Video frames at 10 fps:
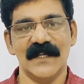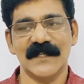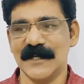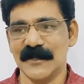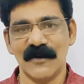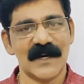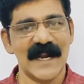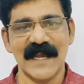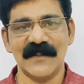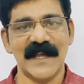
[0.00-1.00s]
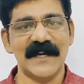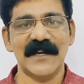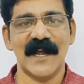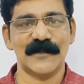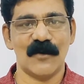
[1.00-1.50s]
She did not like the
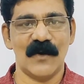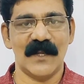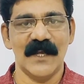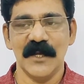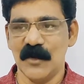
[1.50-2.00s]
ending at all.